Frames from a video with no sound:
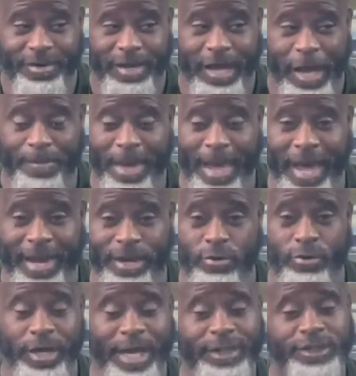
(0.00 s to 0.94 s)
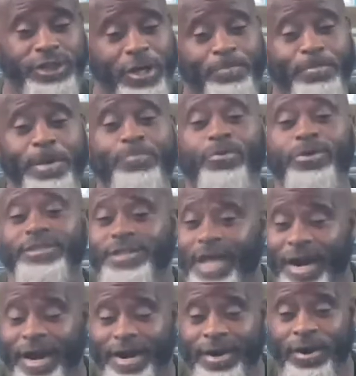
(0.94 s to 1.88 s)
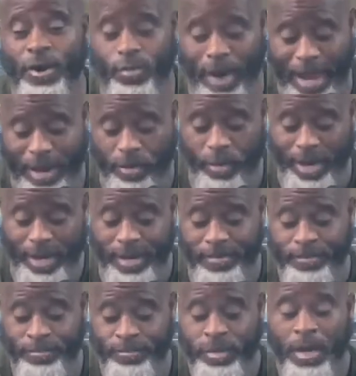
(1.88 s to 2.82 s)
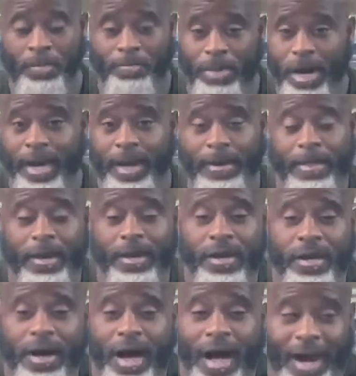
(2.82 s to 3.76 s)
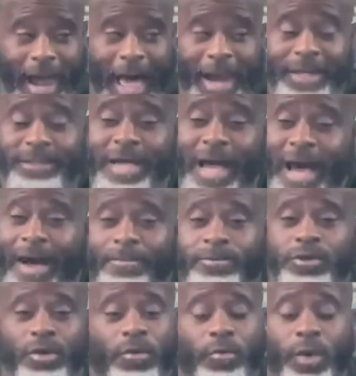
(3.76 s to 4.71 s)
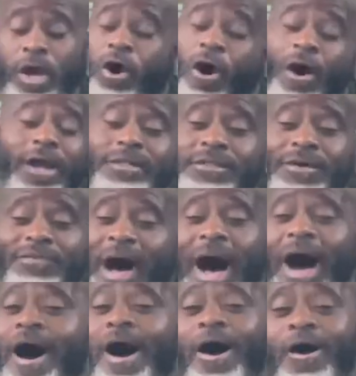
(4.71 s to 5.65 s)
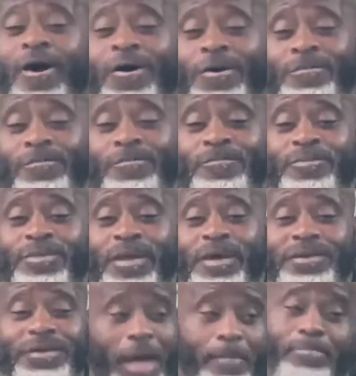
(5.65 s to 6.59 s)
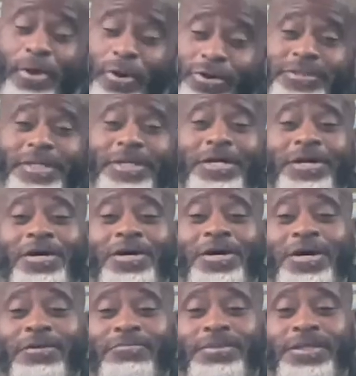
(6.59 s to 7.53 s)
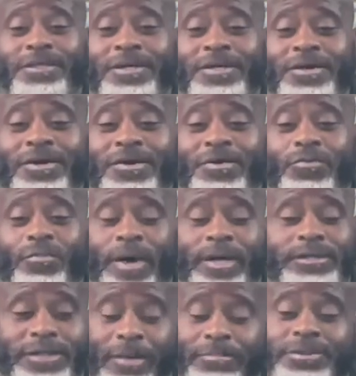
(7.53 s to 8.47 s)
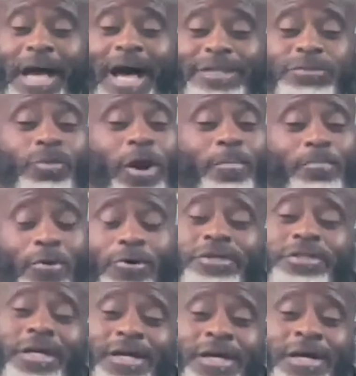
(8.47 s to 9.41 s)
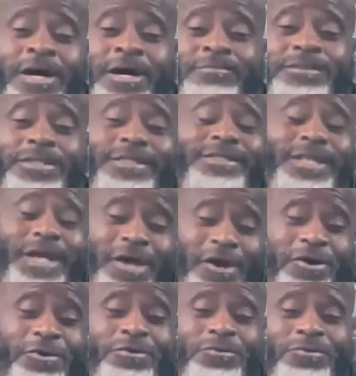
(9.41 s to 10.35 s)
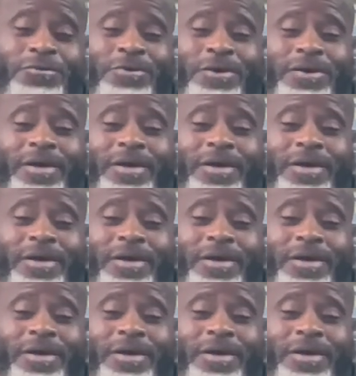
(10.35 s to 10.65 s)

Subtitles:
Amen. It should be presented in the right way. But a lot of times, regardless of how that person comes, when a person comes to tell you